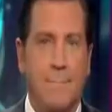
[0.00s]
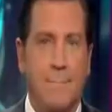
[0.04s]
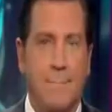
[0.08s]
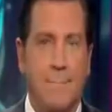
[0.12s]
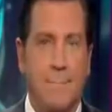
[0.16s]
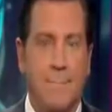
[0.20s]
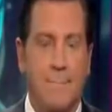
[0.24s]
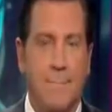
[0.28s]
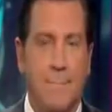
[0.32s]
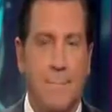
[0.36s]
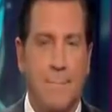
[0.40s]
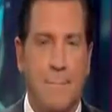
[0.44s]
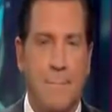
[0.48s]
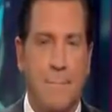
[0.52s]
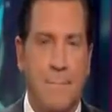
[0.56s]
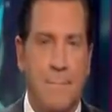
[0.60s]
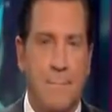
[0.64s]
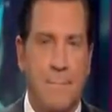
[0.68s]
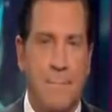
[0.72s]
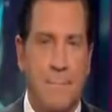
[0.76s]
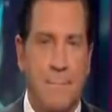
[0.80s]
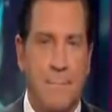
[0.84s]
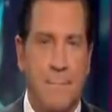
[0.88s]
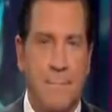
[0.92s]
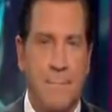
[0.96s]

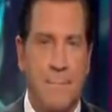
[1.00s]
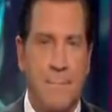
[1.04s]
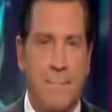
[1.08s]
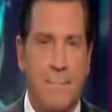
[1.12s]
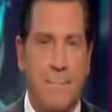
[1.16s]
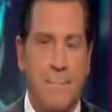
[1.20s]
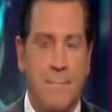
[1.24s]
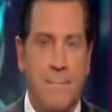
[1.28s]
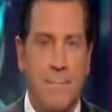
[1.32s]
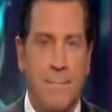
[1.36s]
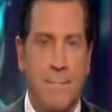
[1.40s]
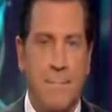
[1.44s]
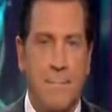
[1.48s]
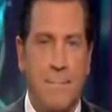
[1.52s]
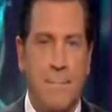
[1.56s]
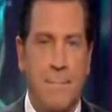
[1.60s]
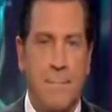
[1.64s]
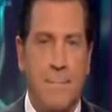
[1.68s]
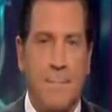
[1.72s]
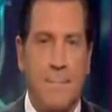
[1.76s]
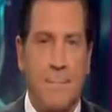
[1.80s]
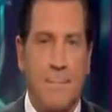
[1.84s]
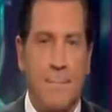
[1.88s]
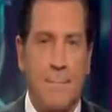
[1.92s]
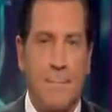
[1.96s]

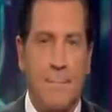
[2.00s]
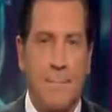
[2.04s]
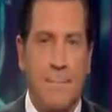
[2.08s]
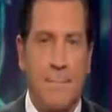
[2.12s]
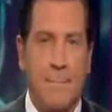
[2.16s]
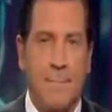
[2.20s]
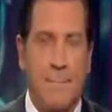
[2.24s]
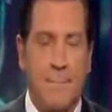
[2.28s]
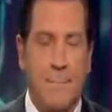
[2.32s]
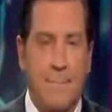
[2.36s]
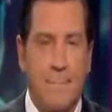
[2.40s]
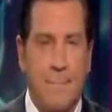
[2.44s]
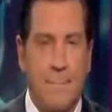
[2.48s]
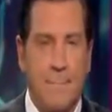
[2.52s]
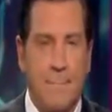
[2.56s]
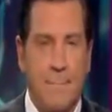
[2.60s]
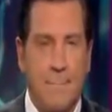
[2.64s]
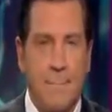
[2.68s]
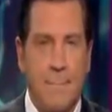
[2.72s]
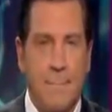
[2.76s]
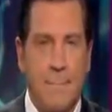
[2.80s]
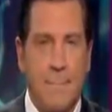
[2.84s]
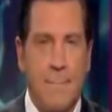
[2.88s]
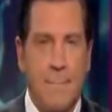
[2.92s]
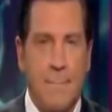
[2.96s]

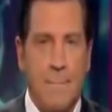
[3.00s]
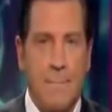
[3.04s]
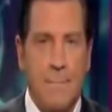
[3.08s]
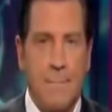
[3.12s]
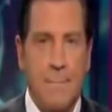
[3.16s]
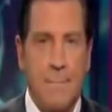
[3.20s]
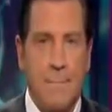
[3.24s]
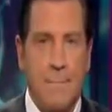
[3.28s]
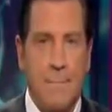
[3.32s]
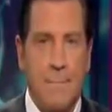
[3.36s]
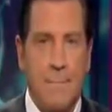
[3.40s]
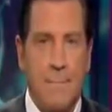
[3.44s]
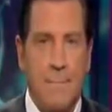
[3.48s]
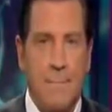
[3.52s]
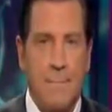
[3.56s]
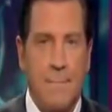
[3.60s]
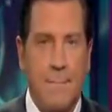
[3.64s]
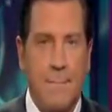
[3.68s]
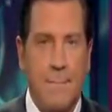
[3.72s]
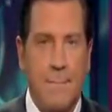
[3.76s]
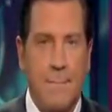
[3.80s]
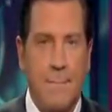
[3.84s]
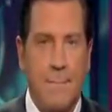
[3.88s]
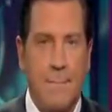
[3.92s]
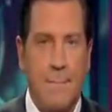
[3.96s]

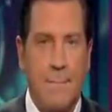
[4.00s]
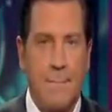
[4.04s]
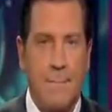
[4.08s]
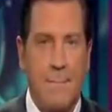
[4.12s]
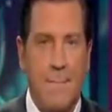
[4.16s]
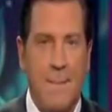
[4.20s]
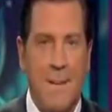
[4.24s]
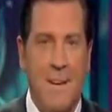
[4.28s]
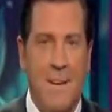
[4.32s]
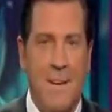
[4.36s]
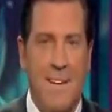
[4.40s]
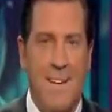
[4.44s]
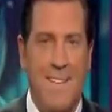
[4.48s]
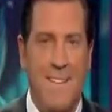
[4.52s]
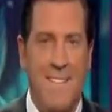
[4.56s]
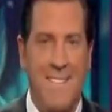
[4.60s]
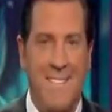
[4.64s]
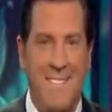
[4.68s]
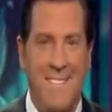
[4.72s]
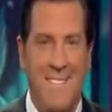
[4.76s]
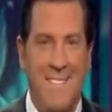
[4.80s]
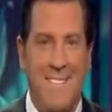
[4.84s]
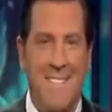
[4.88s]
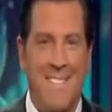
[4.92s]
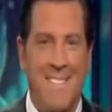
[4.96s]

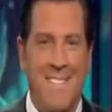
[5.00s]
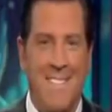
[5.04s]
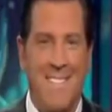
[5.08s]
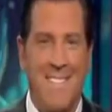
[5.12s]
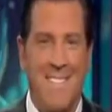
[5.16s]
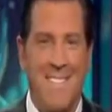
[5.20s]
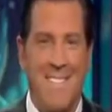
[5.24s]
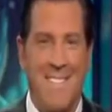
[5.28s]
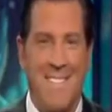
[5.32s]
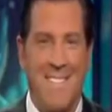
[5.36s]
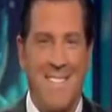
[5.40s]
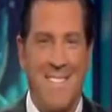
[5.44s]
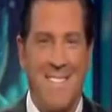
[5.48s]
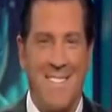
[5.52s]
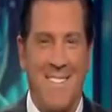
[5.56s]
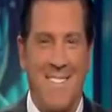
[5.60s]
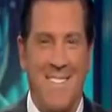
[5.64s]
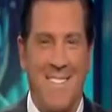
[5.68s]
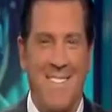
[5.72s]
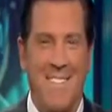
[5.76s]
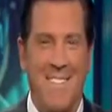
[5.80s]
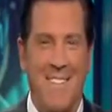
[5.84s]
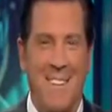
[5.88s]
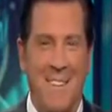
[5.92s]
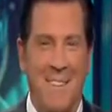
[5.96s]

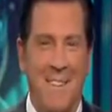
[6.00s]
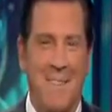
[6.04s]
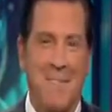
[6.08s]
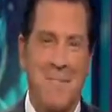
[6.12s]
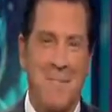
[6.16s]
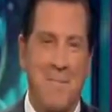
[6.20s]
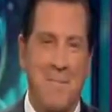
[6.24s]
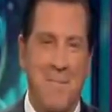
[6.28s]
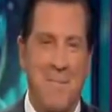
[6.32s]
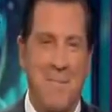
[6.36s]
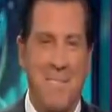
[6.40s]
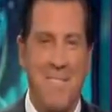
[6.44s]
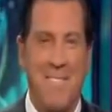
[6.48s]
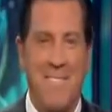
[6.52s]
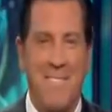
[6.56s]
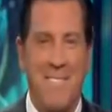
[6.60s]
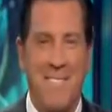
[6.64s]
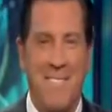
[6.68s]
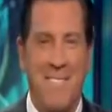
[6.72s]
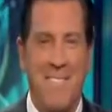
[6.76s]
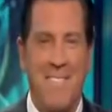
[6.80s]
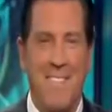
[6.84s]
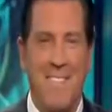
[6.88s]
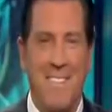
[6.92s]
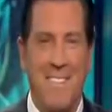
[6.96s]

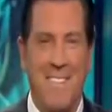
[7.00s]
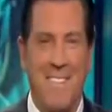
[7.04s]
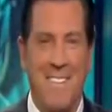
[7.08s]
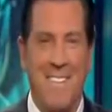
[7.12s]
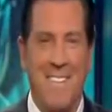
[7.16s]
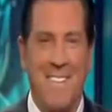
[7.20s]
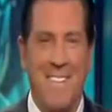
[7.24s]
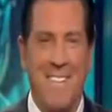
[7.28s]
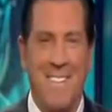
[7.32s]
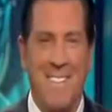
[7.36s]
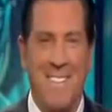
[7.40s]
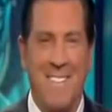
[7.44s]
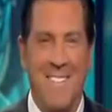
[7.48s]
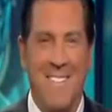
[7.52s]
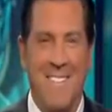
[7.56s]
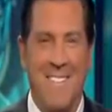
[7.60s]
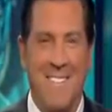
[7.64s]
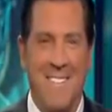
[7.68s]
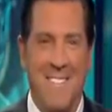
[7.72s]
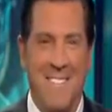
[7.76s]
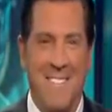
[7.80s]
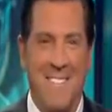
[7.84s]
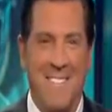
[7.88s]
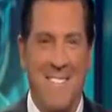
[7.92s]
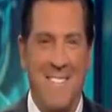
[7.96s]
(not speaking)